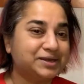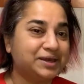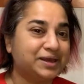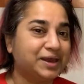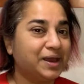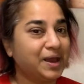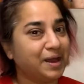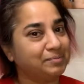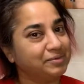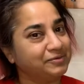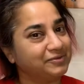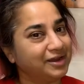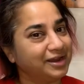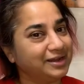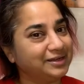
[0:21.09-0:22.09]
happy
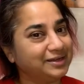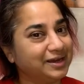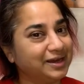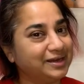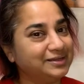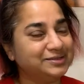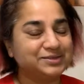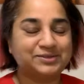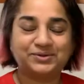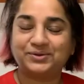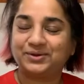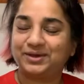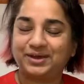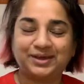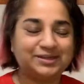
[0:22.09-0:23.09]
Valentine's to
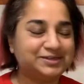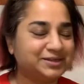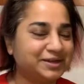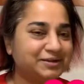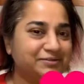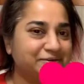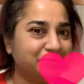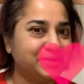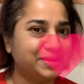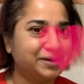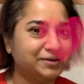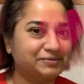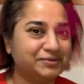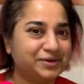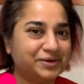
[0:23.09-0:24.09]
each and every one of
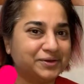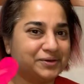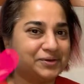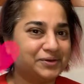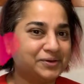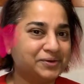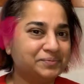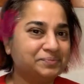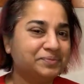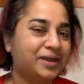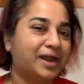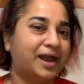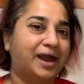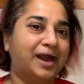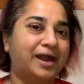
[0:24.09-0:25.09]
you
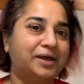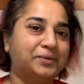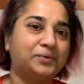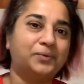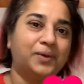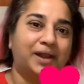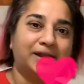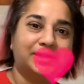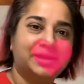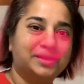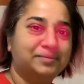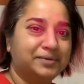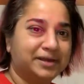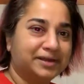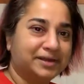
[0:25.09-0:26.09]
and welcome
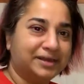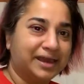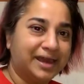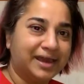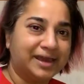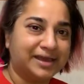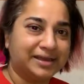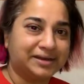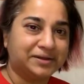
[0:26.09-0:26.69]
again.